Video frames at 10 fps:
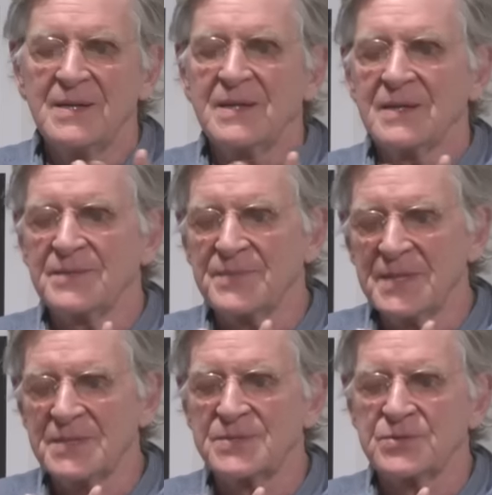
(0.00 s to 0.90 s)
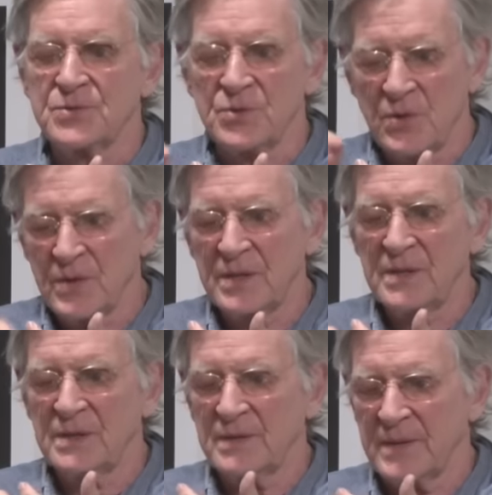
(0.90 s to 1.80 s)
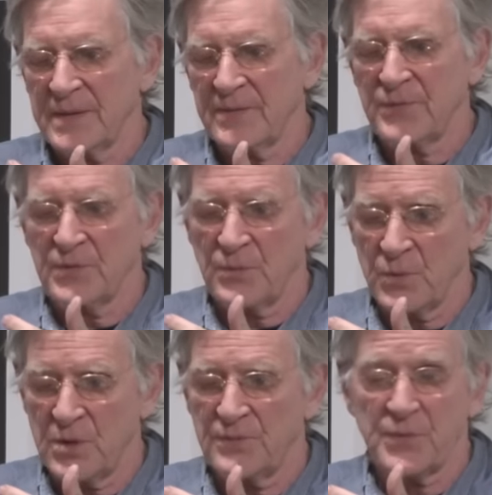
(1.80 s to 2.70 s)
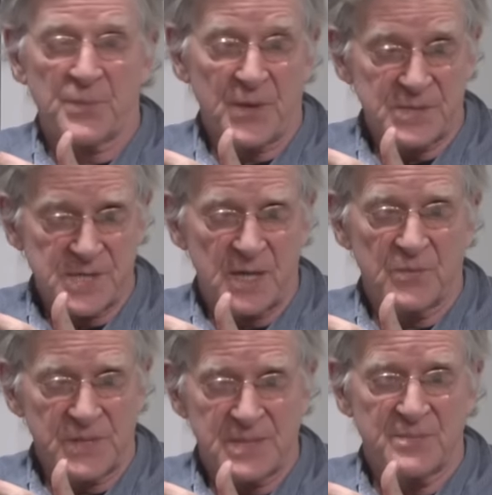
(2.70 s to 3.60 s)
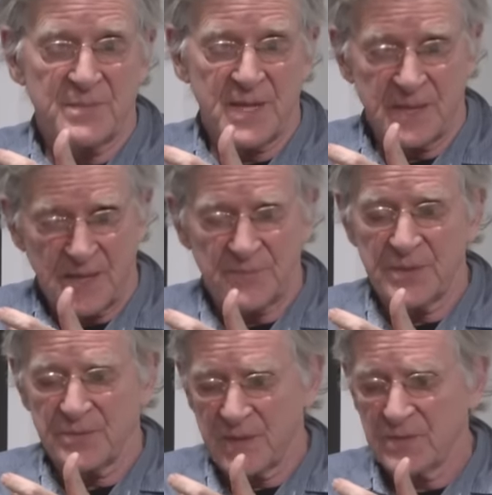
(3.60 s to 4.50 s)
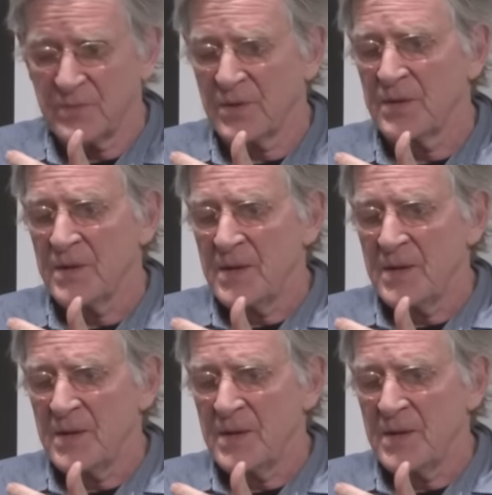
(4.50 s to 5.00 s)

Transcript: It means knowing, and therefore the word for prajna, wisdom, may not be the right word.